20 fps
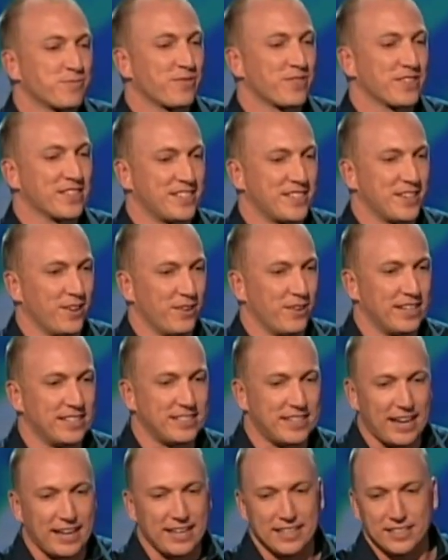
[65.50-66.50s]
So, and
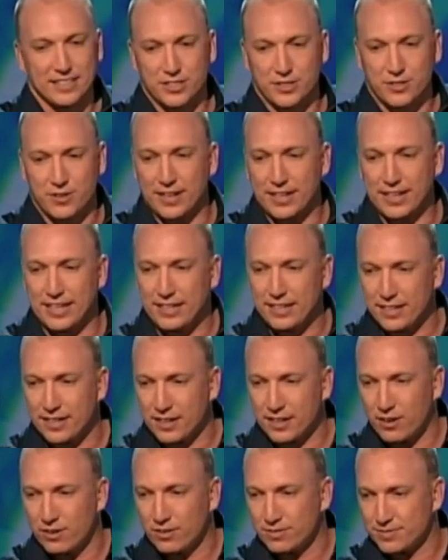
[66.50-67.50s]
dating's tricky. You
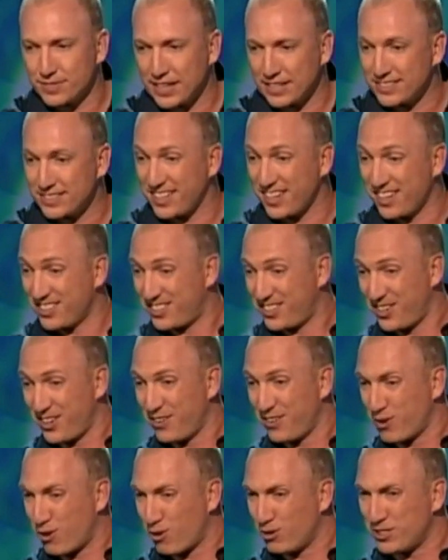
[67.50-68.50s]
know, that's the
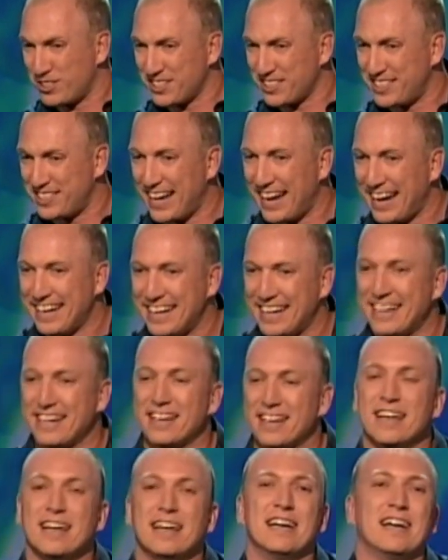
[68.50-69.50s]
alternative, of course, is dating.
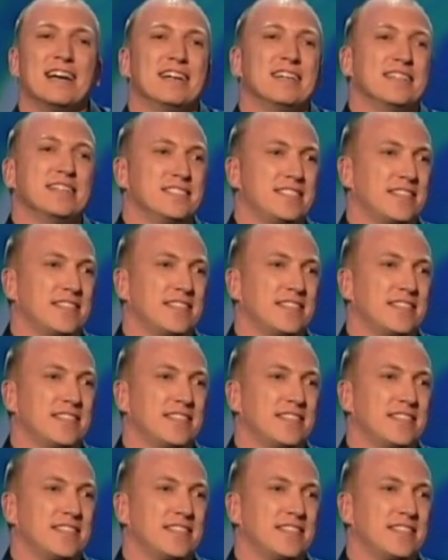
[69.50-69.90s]
And it